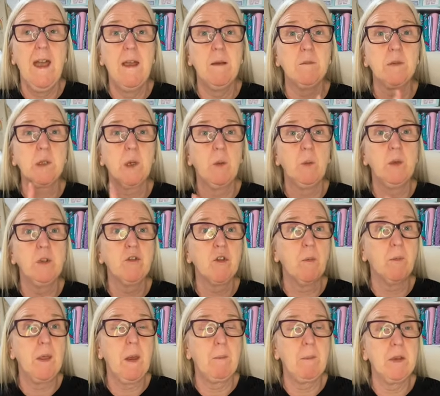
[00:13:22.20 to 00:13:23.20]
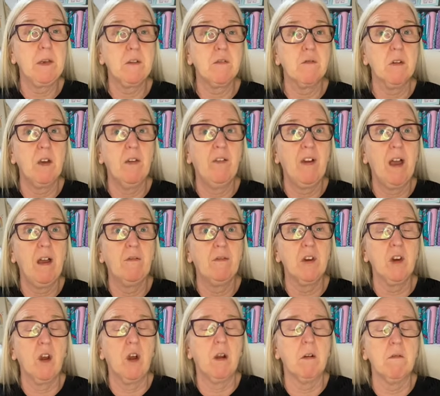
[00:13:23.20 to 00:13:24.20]
So I will drop that picture in if I
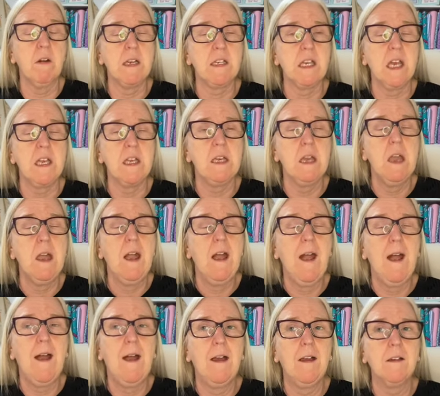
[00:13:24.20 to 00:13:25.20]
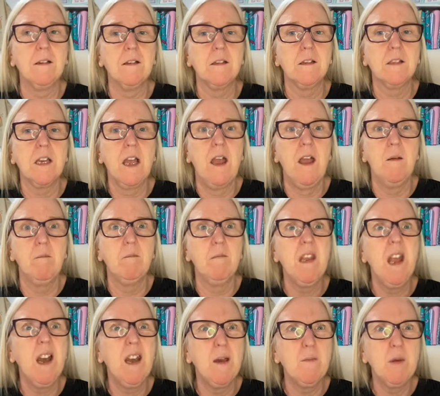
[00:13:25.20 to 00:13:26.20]
haven't already. And
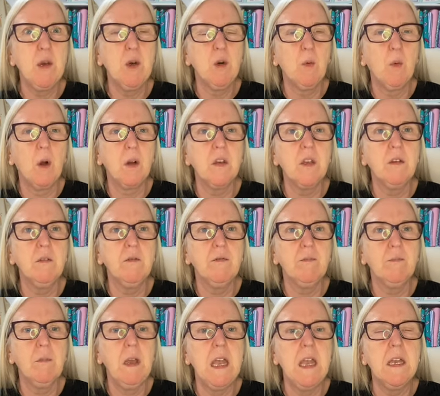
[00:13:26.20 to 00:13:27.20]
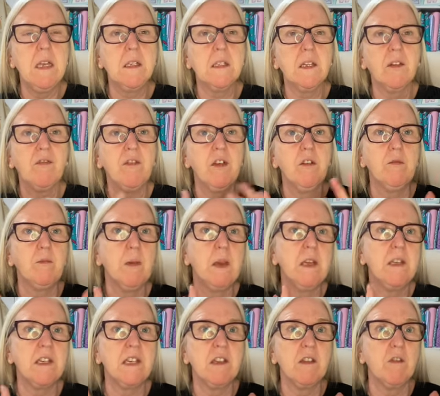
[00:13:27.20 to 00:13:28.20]
yeah, let me know what you've made, if you've
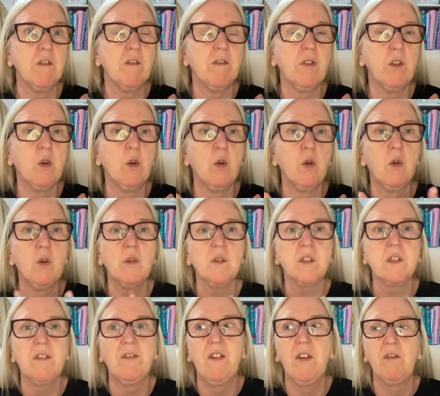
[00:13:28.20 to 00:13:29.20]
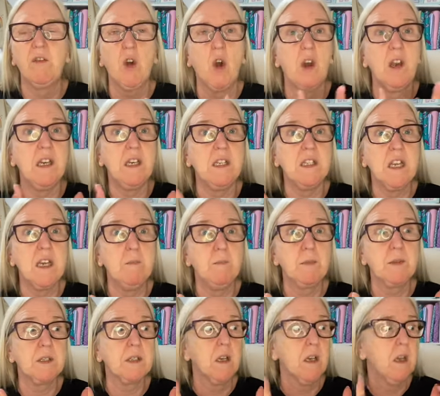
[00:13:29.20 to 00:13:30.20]
made either of those, if you've got any
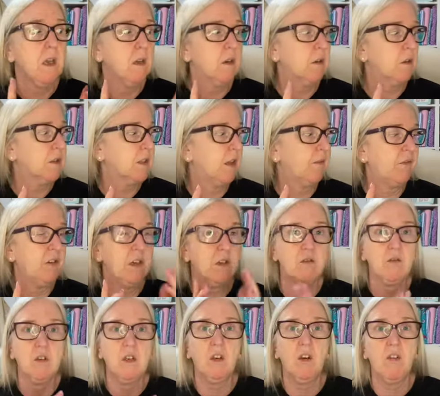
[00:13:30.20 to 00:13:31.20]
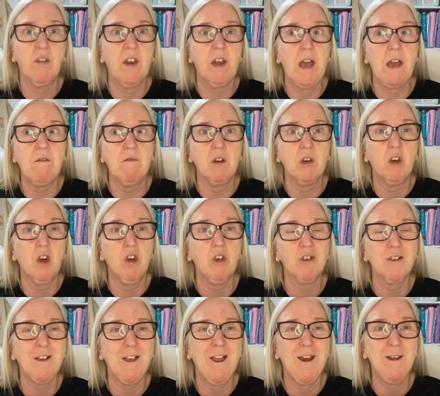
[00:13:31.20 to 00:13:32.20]
tips, because I've literally got the Lyra
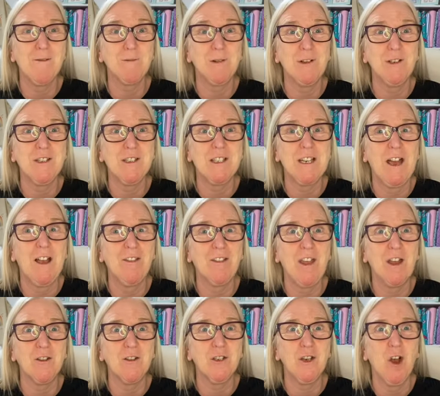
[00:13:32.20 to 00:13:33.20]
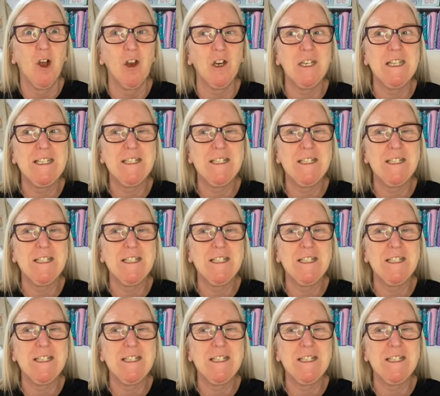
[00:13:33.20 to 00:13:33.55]
cut and I'm going to start that shortly.